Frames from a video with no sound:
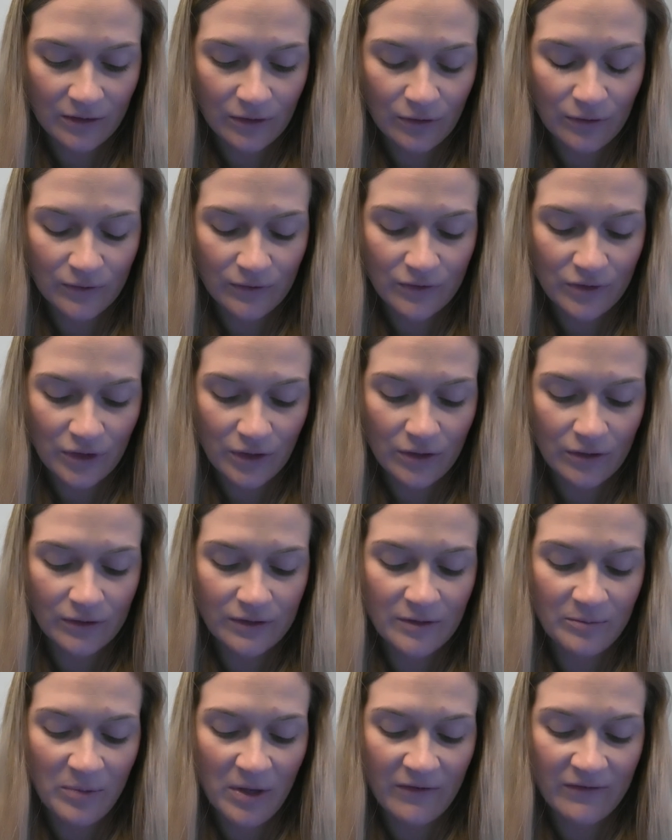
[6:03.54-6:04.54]
little
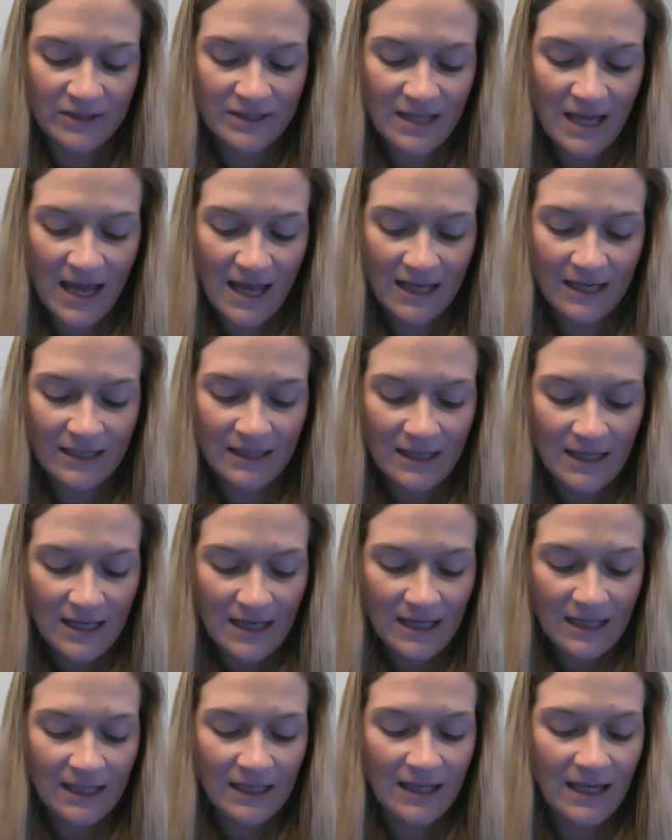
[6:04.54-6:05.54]
circles above his head.
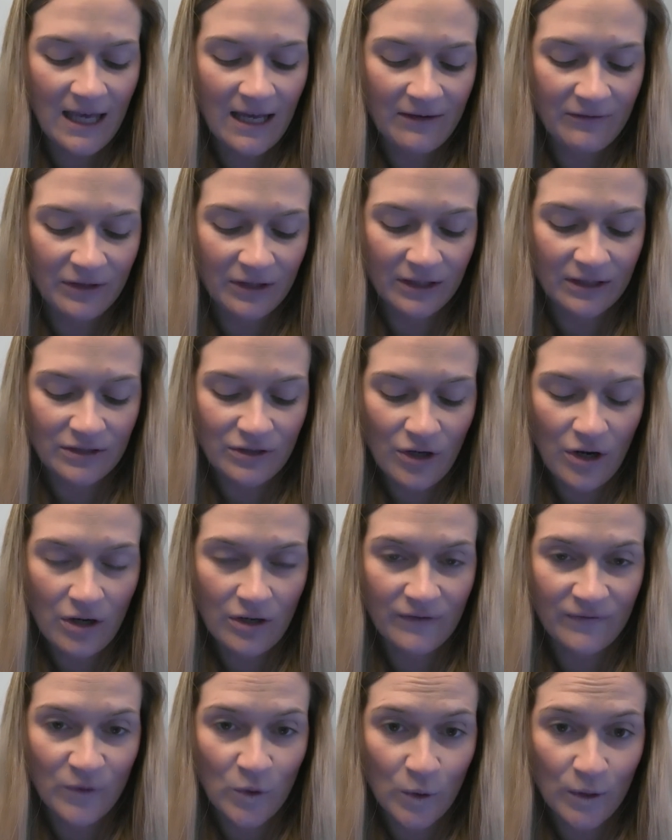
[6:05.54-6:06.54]
He can't really talk,
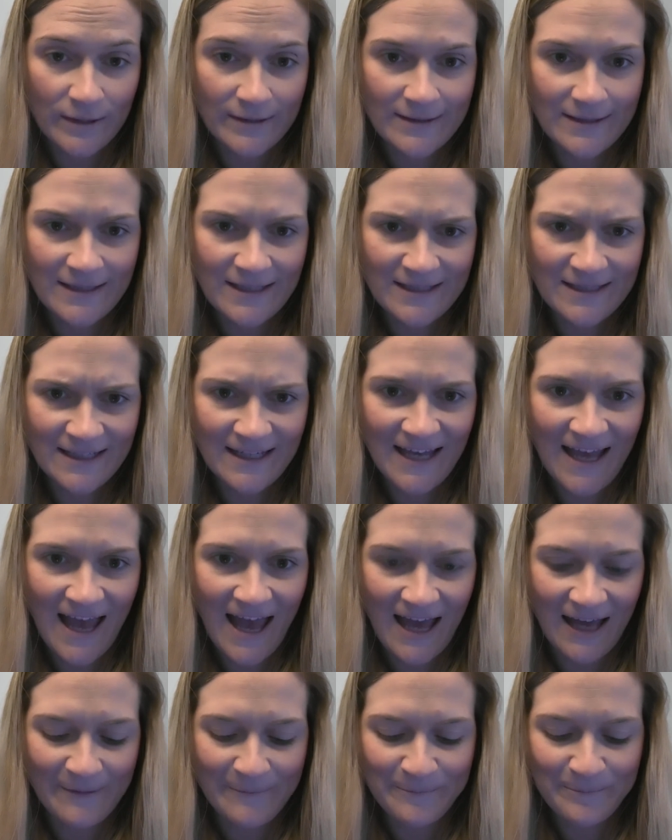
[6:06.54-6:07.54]
of course. He's a
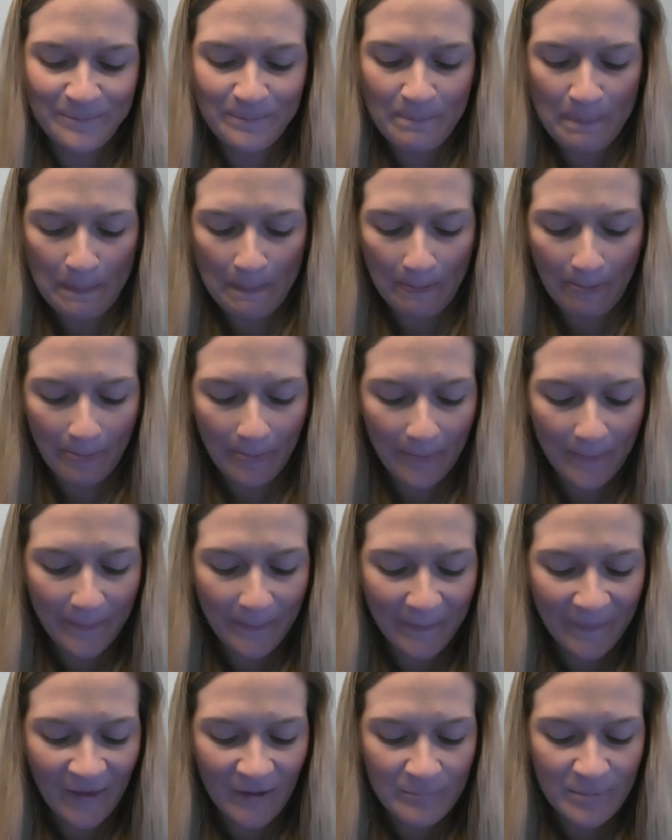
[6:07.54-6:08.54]
cat.
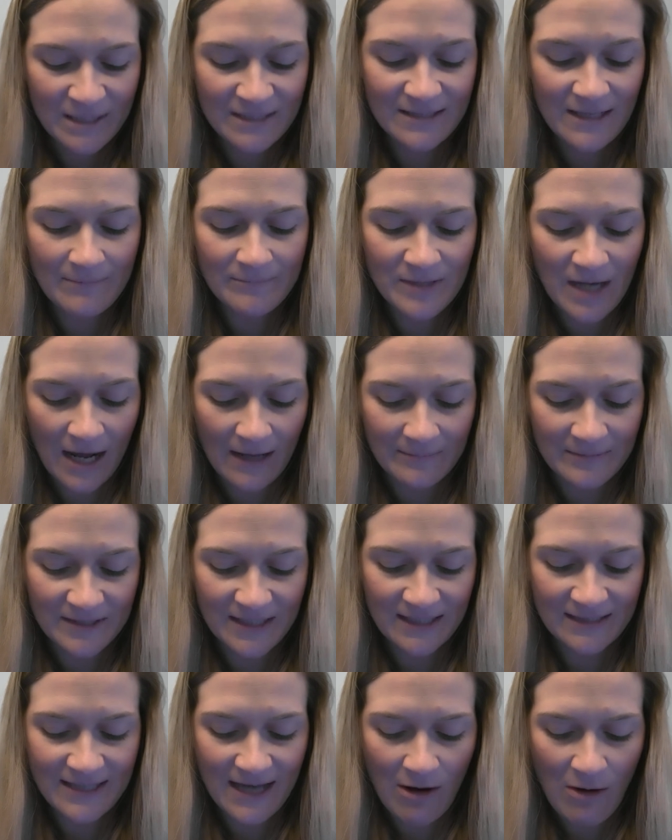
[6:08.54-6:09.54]
But sometimes
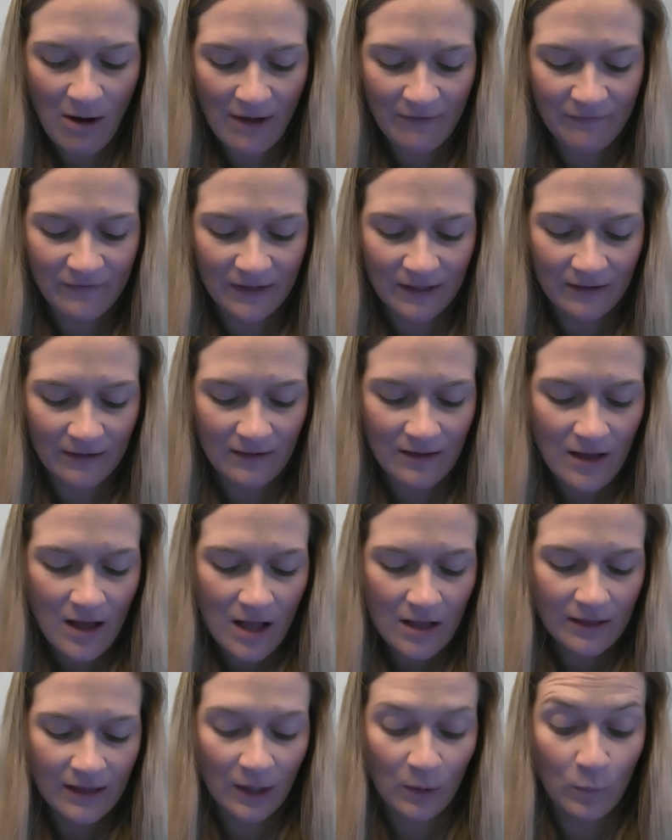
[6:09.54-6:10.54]
that's how I feel.
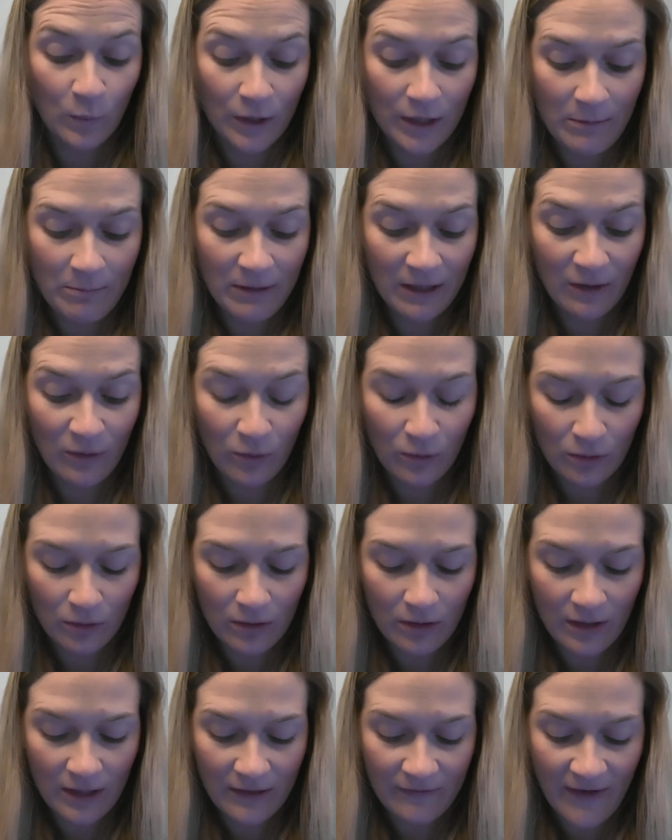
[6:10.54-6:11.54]
Like, wouldn't it be
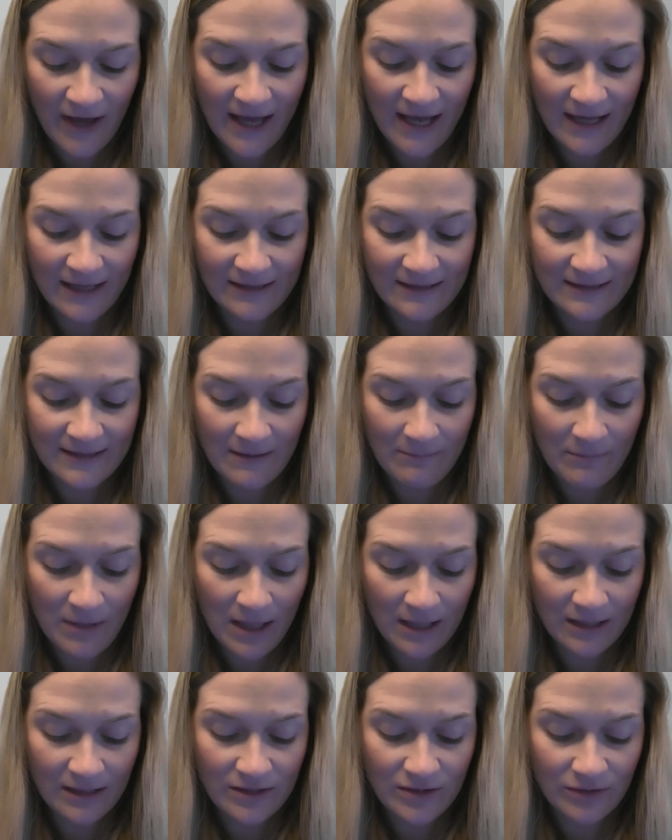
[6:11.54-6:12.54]
cool if I had
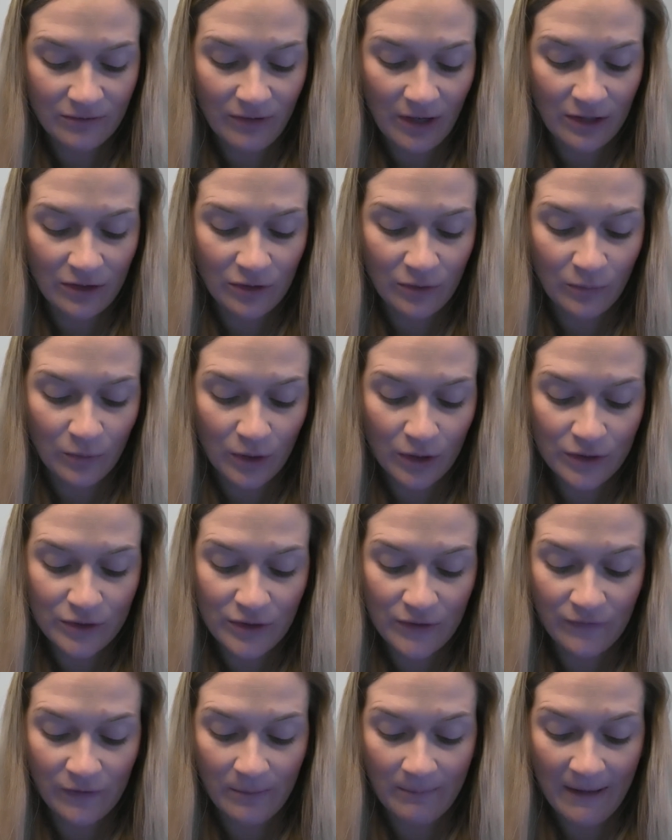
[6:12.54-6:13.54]
somebody to write the words
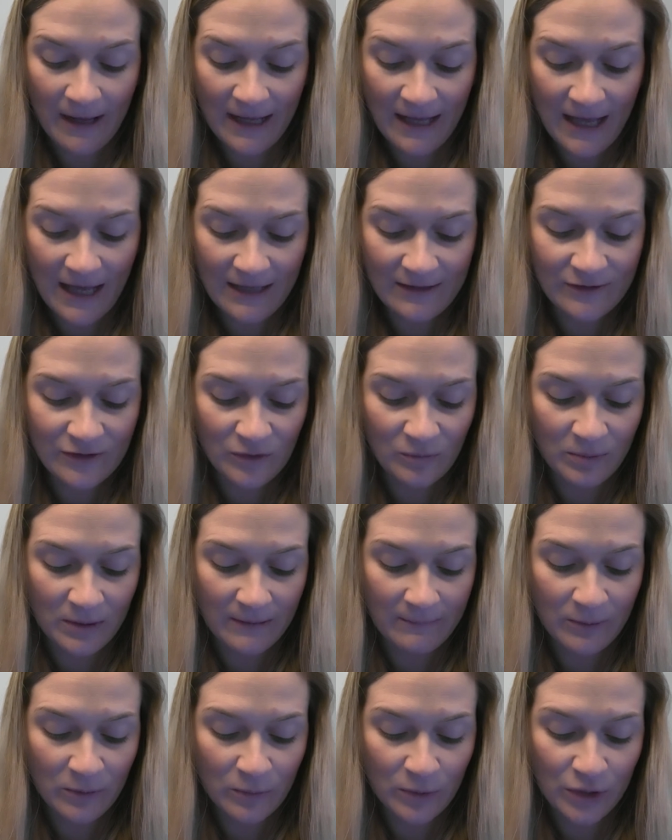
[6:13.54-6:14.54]
over my head so
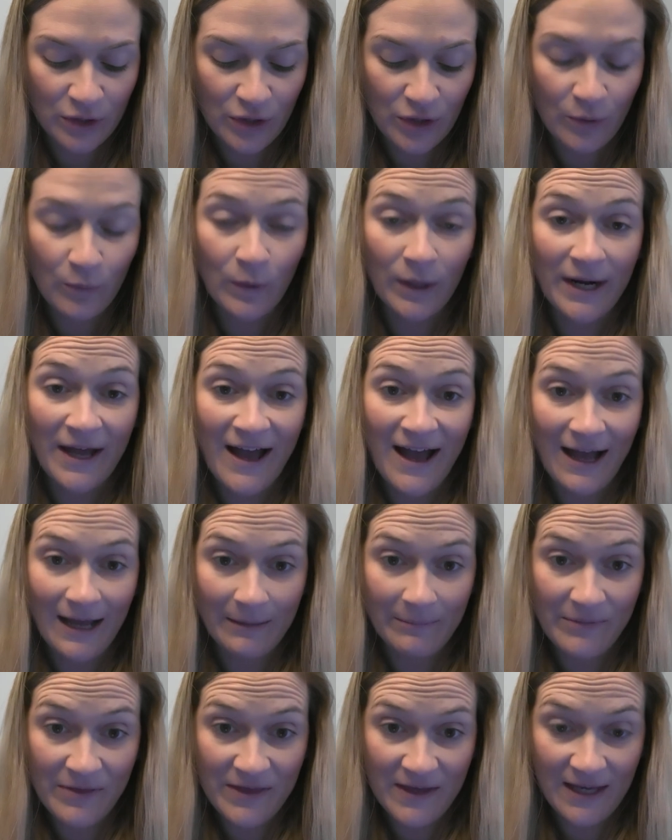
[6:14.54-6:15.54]
people would know what
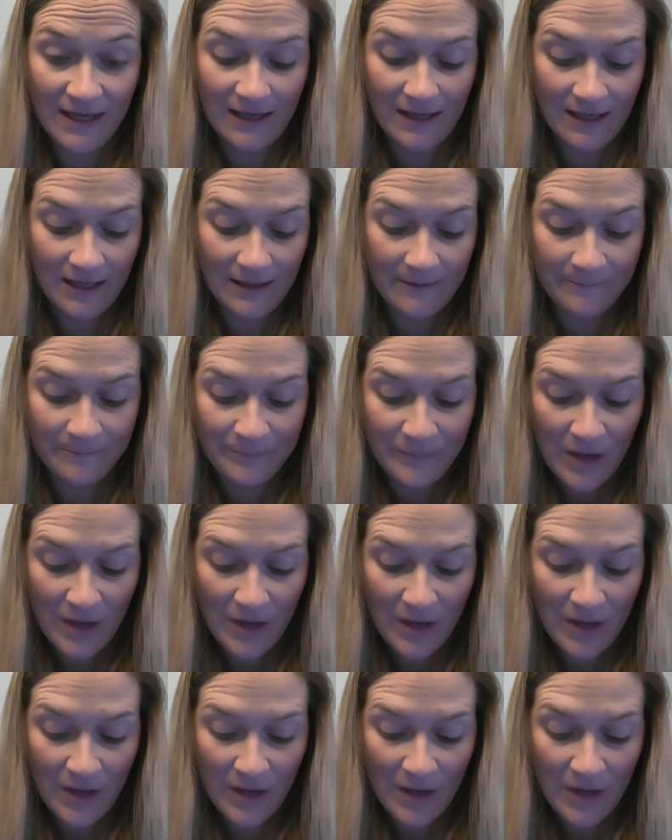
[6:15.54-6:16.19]
I'm thinking?